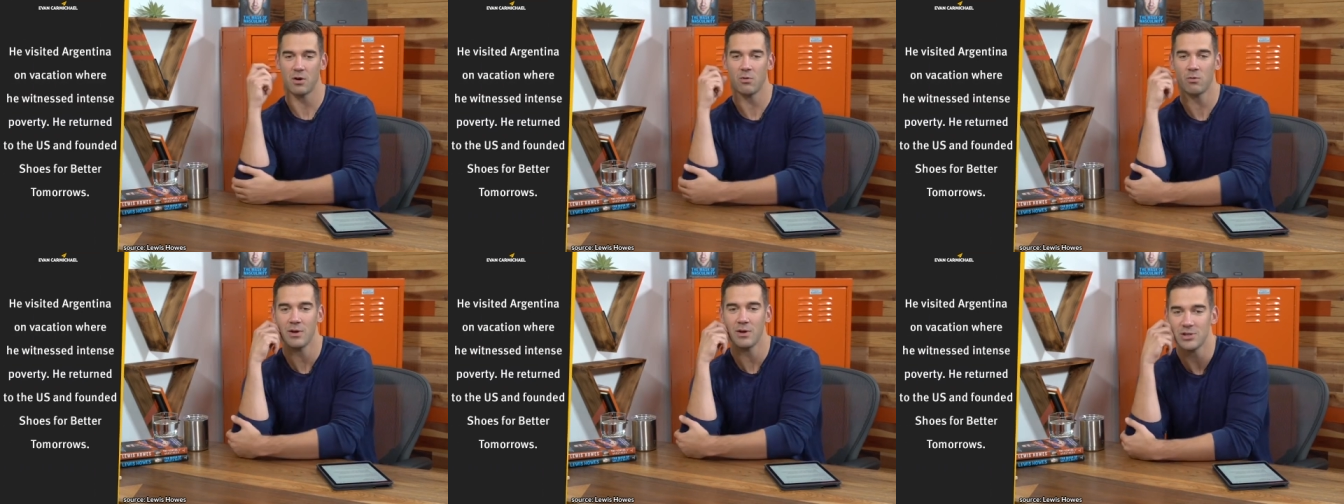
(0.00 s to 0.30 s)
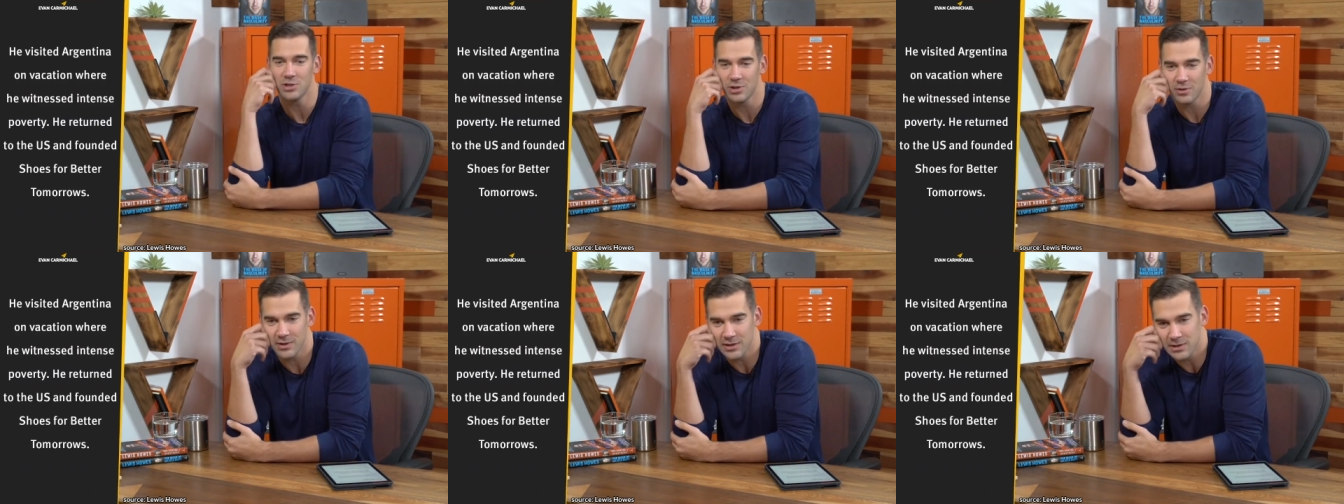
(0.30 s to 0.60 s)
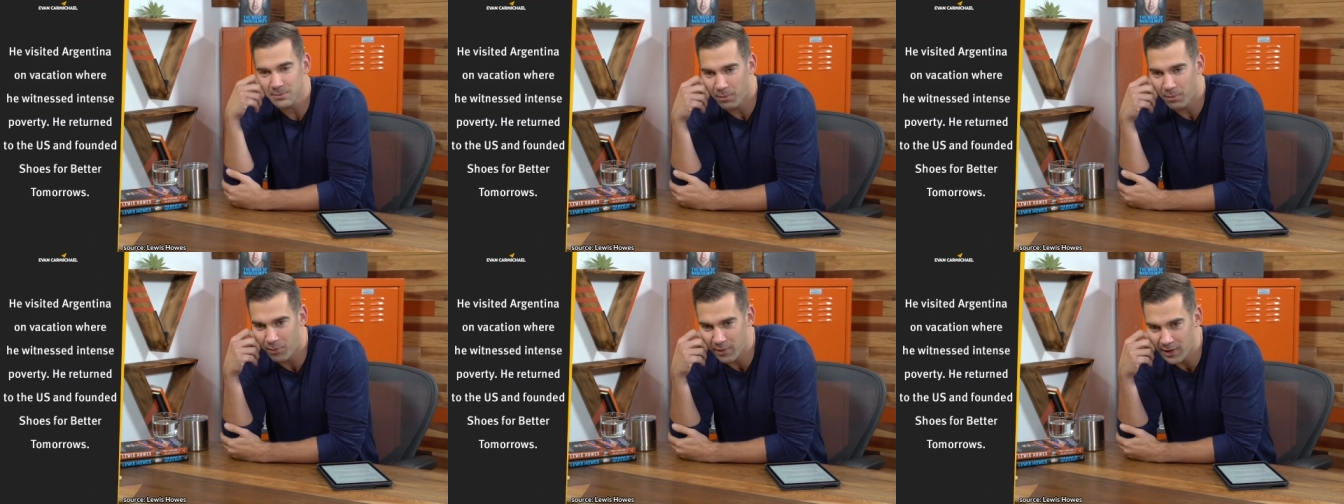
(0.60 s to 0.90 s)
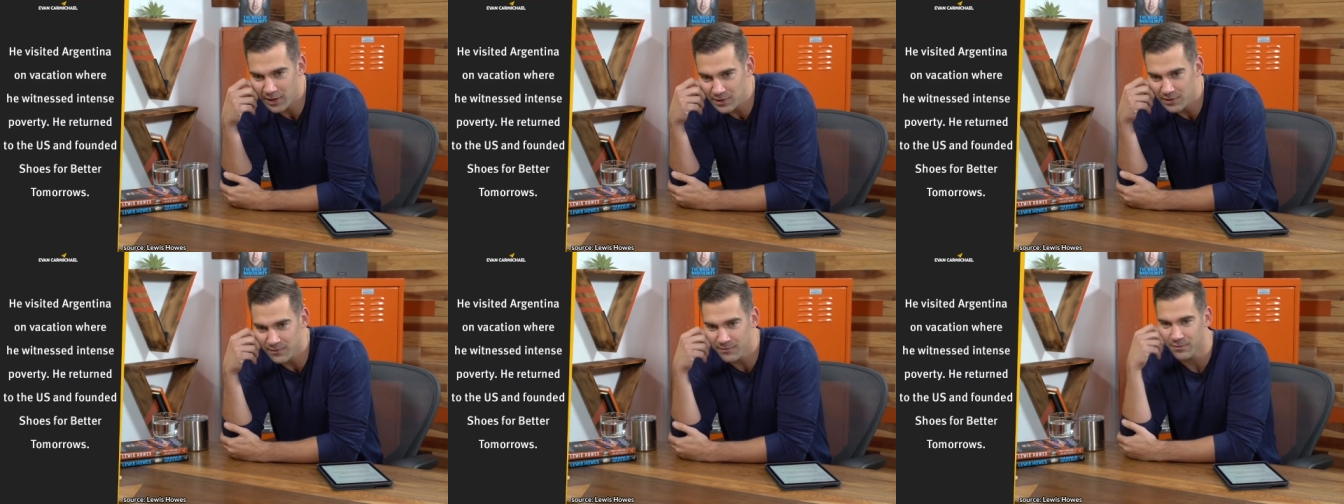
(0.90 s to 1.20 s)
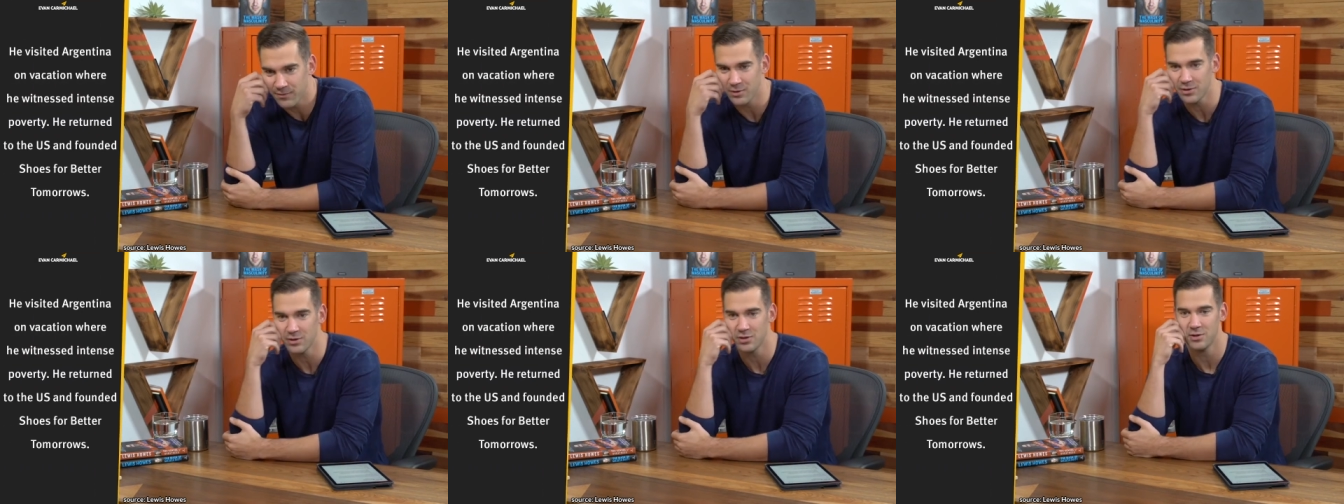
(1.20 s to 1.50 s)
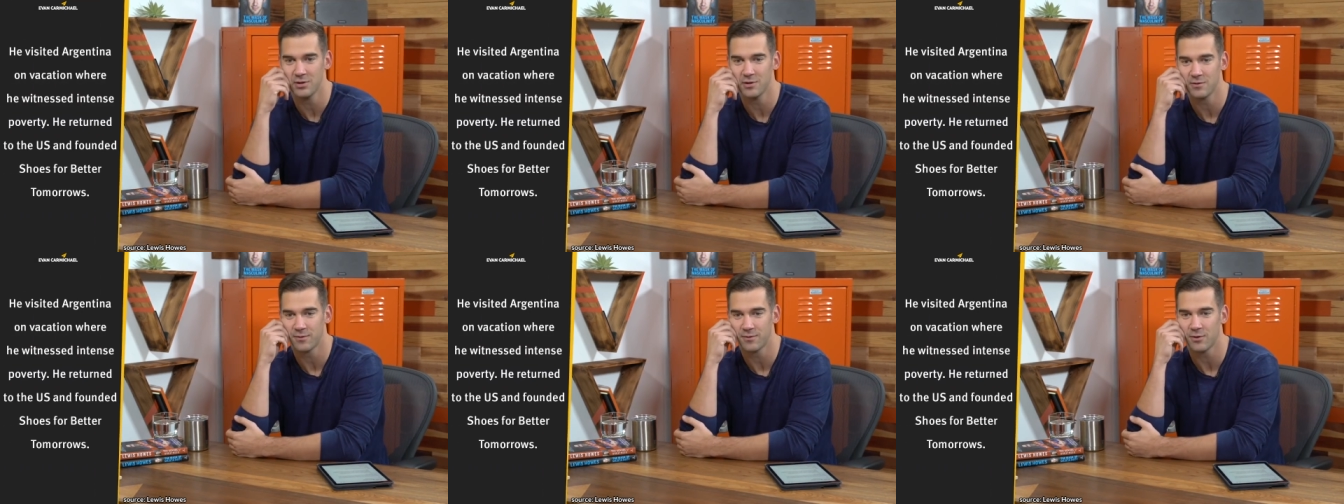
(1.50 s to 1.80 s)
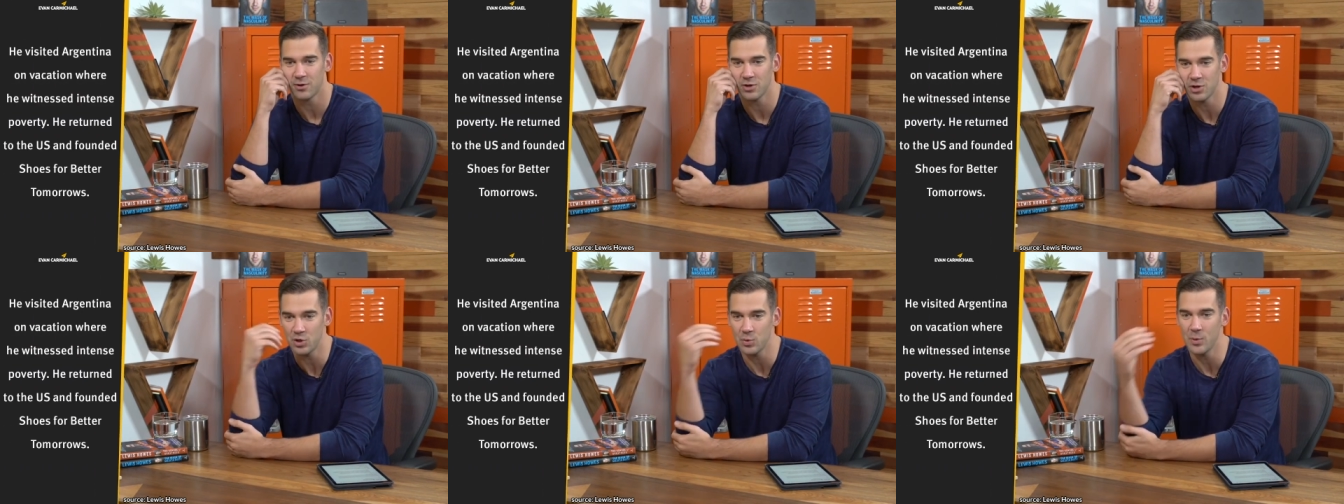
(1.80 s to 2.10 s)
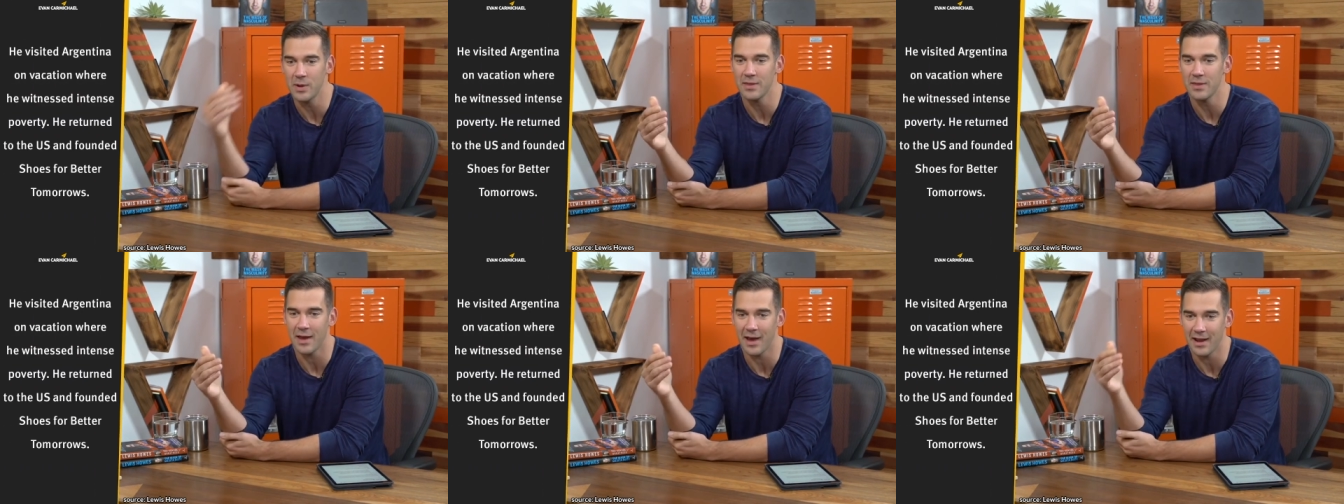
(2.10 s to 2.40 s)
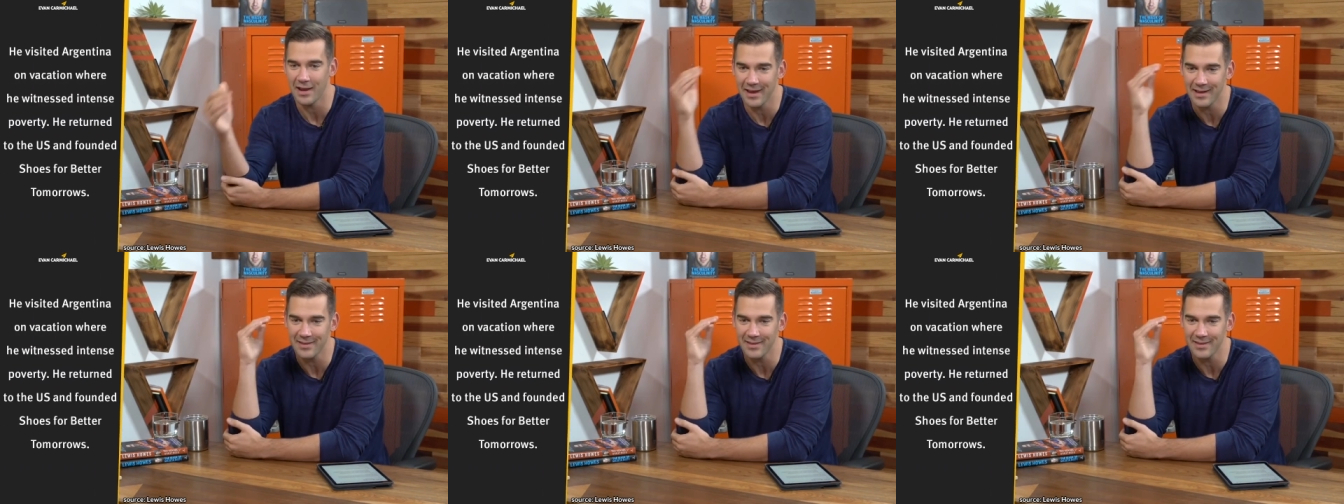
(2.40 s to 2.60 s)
original inspiration for for doing that?